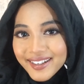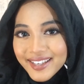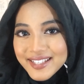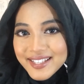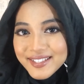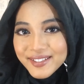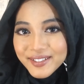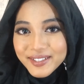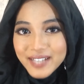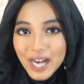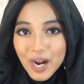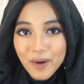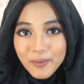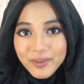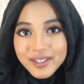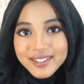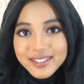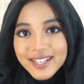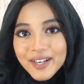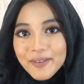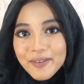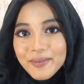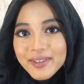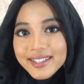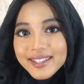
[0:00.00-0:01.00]
Okay, so now we're
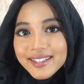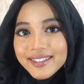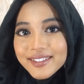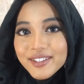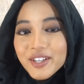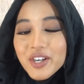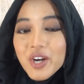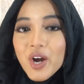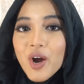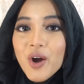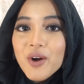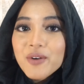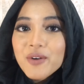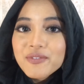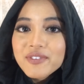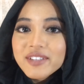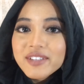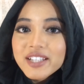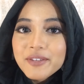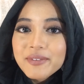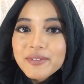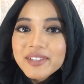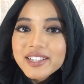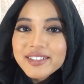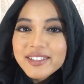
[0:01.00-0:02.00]
done with the look.
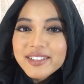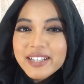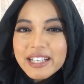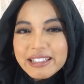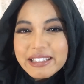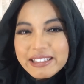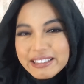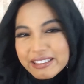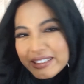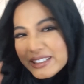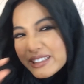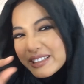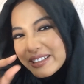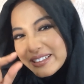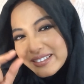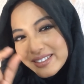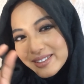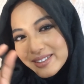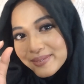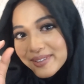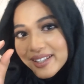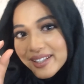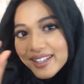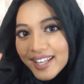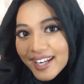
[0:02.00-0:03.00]
Hopefully we look a
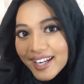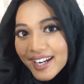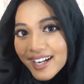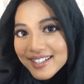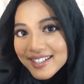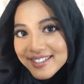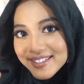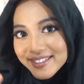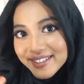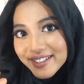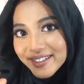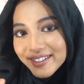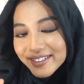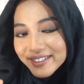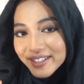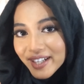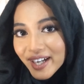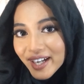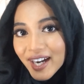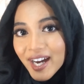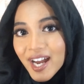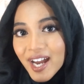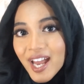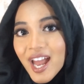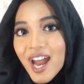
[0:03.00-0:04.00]
little bit like
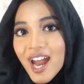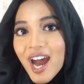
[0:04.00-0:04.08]
Anzalna.